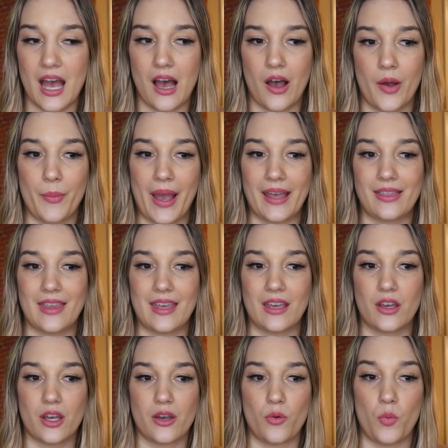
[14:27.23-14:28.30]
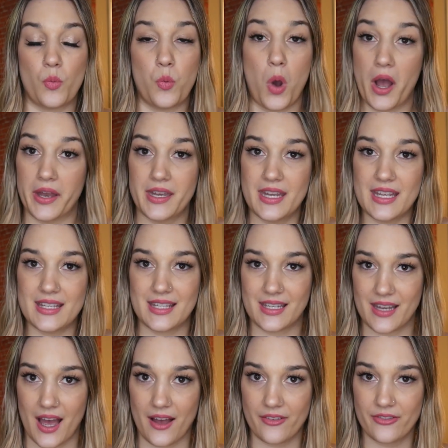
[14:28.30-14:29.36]
I think one is
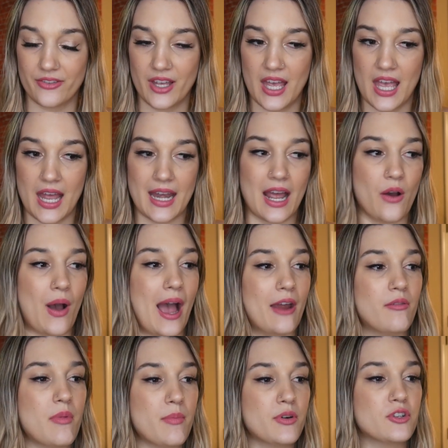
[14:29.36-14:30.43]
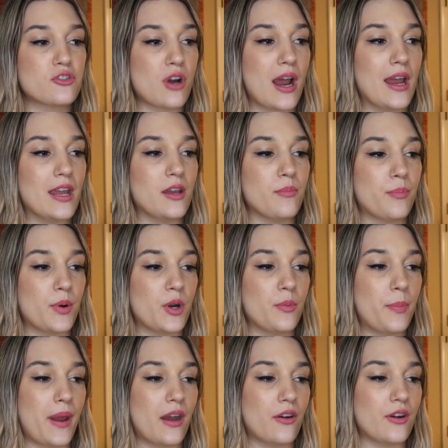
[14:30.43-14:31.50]
enough. Now, I remember trying
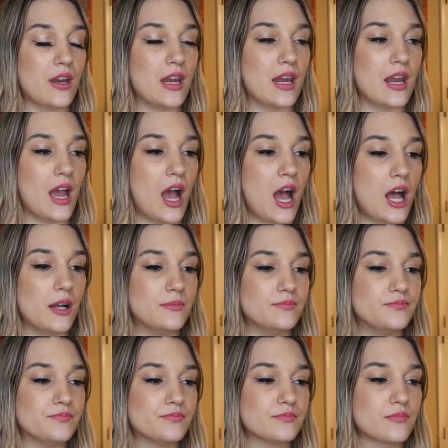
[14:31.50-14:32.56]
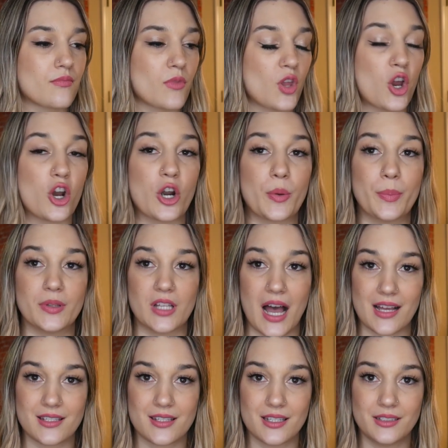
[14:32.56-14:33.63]
Burberry Her
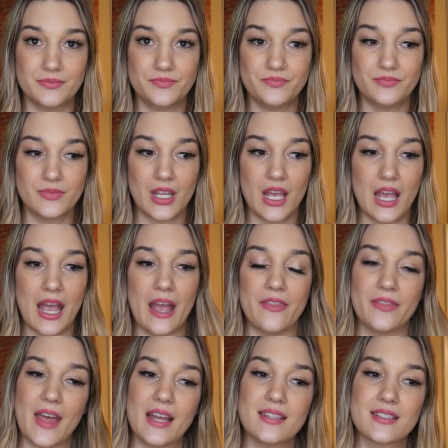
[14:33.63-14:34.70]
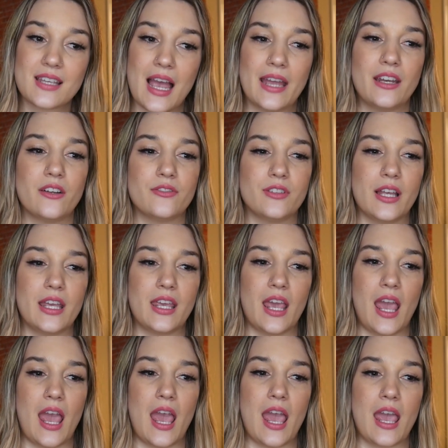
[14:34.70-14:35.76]
Blossom, and that's kind of like
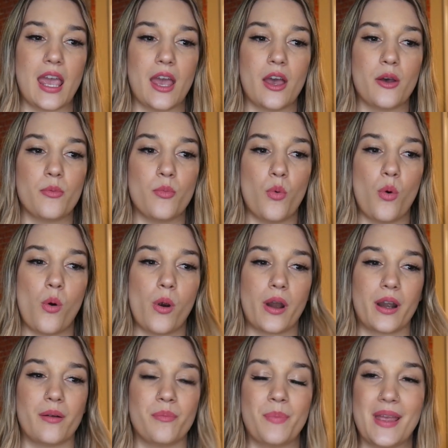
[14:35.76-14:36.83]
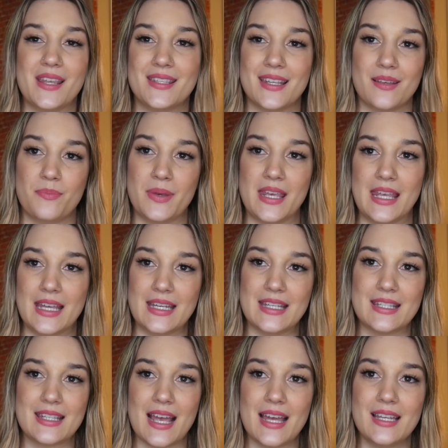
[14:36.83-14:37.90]
a more basic peony
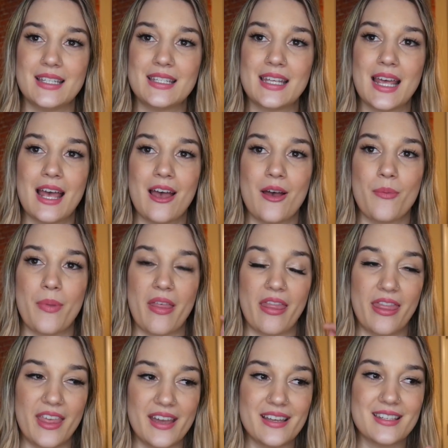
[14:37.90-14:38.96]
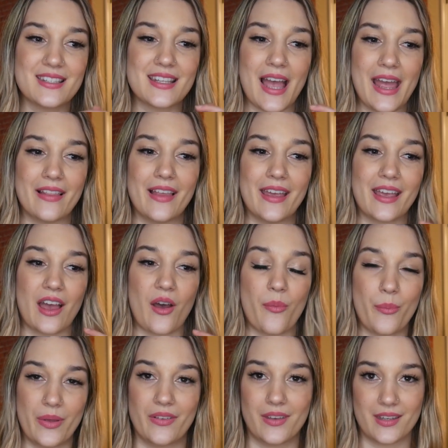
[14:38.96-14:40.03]
scent, but this I like a
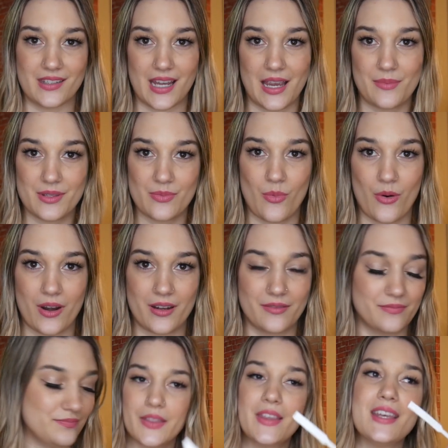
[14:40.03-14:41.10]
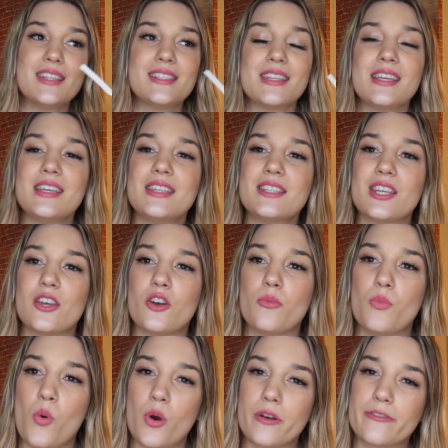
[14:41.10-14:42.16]
million times more. This is
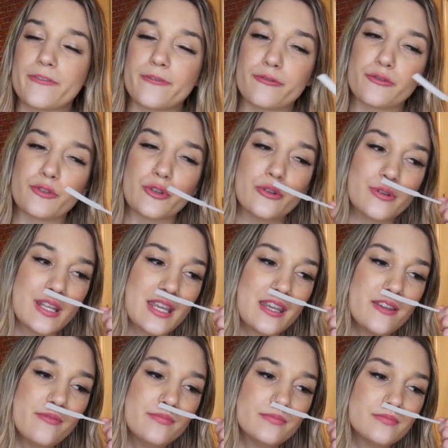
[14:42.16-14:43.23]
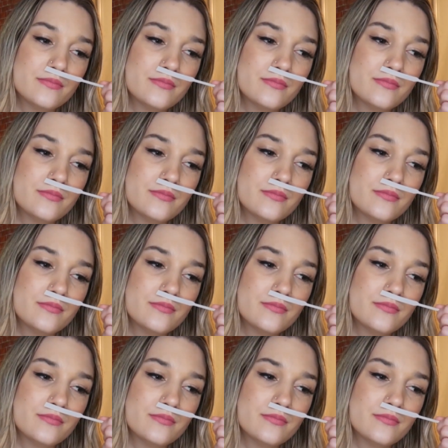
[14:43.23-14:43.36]
more fruity